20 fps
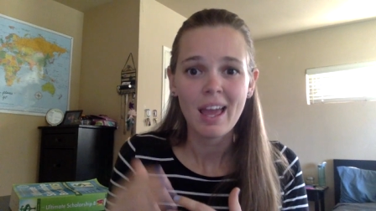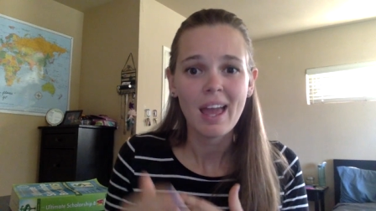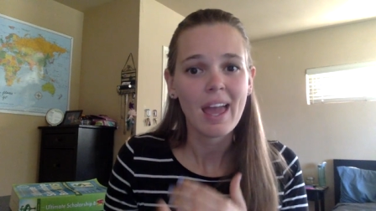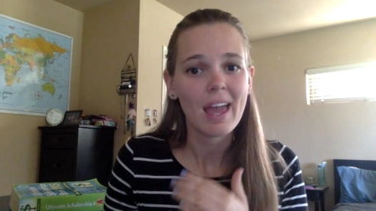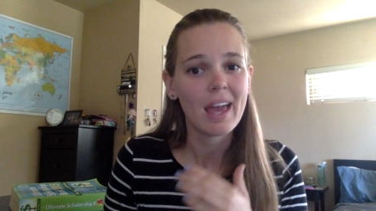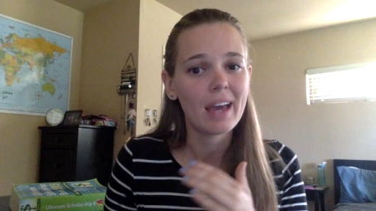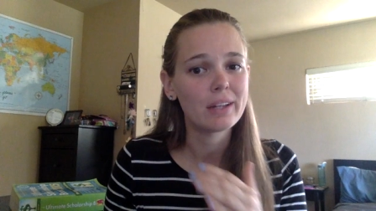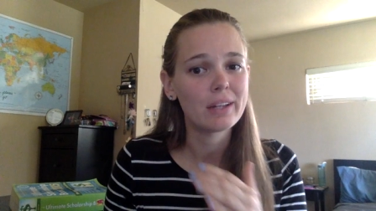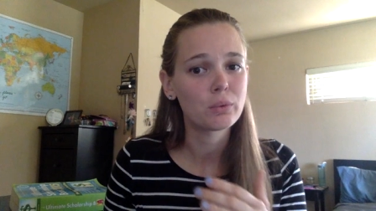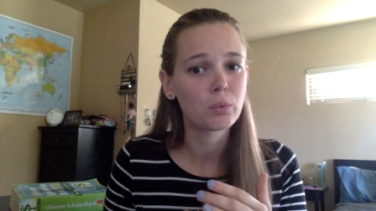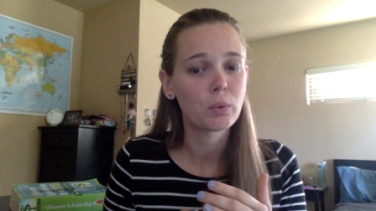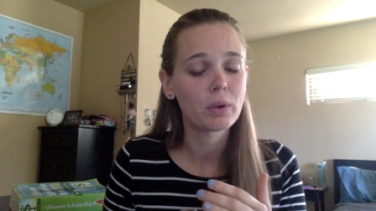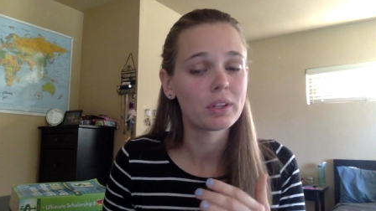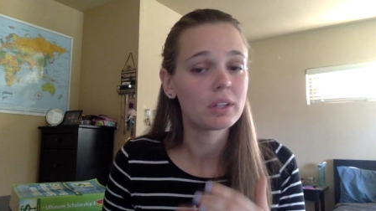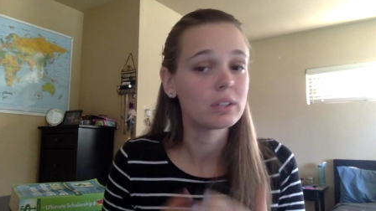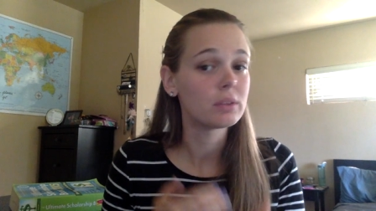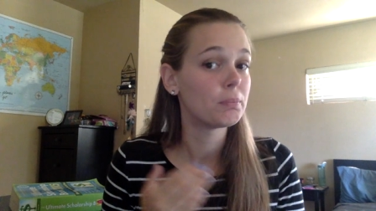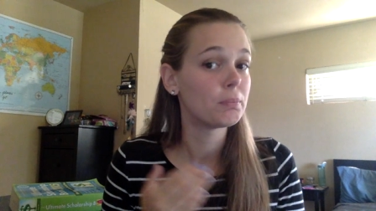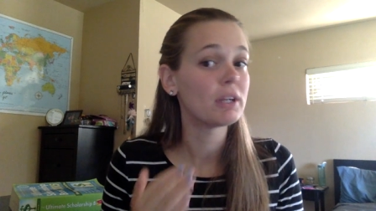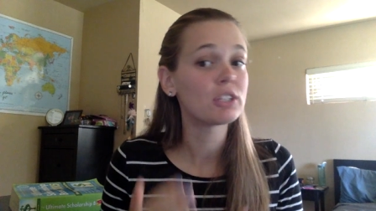and where
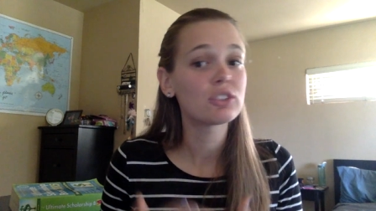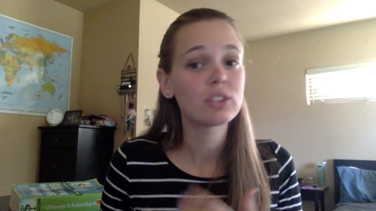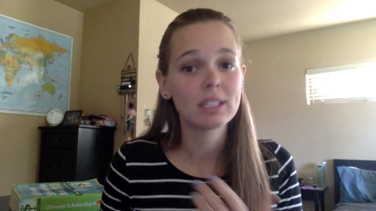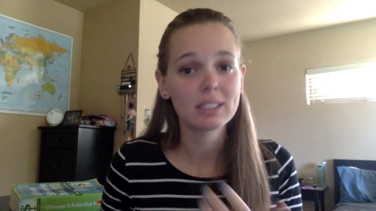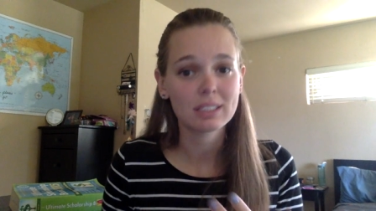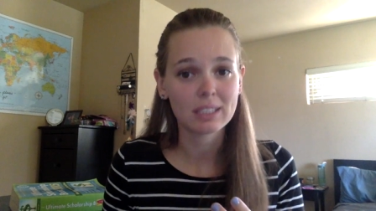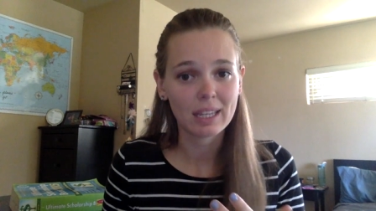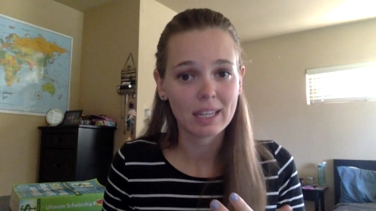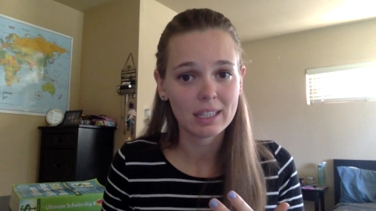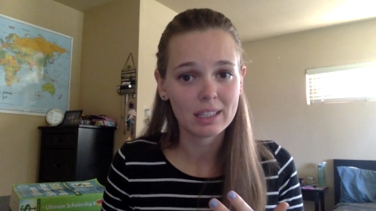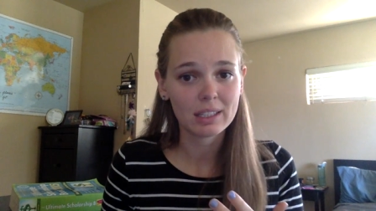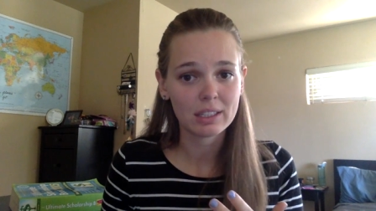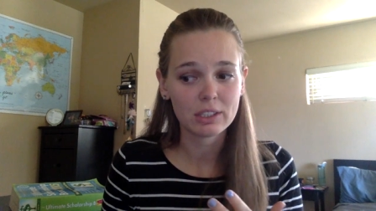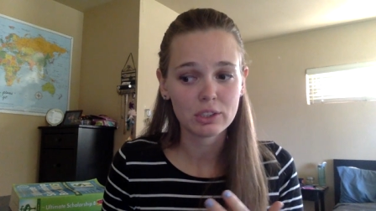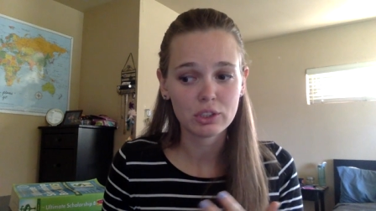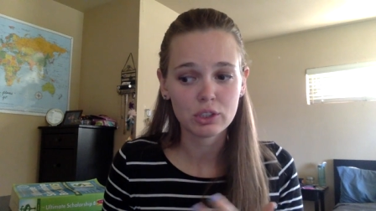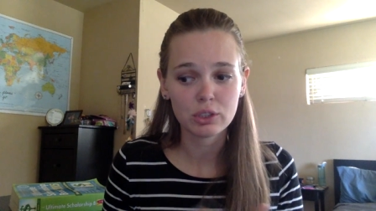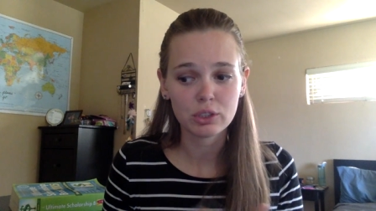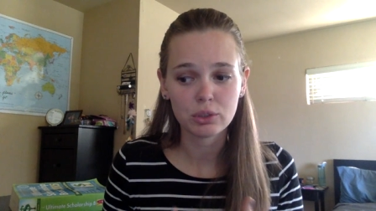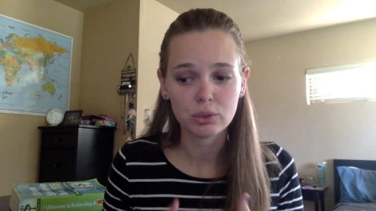they're much less likely
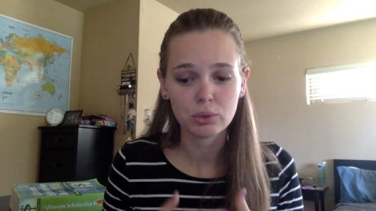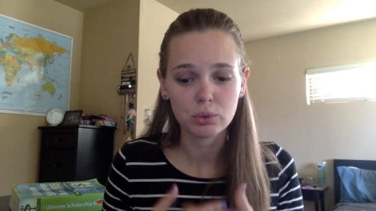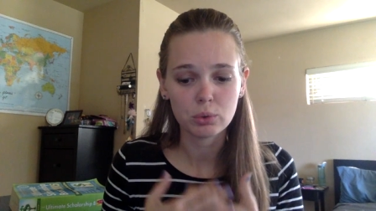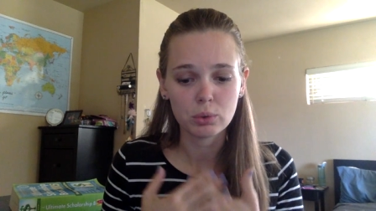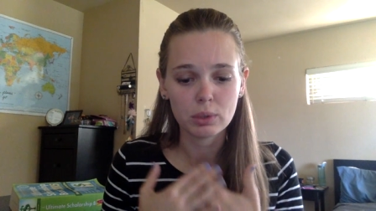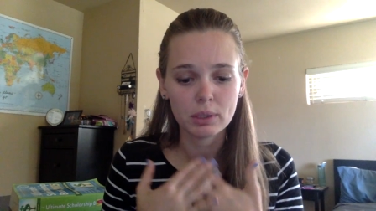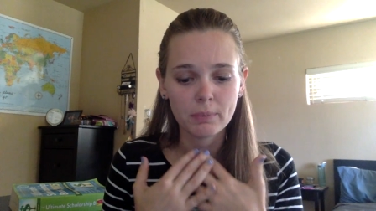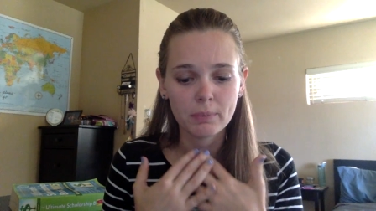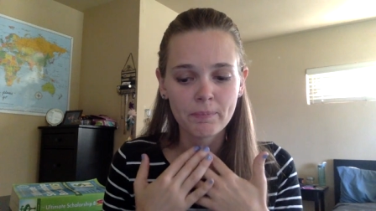to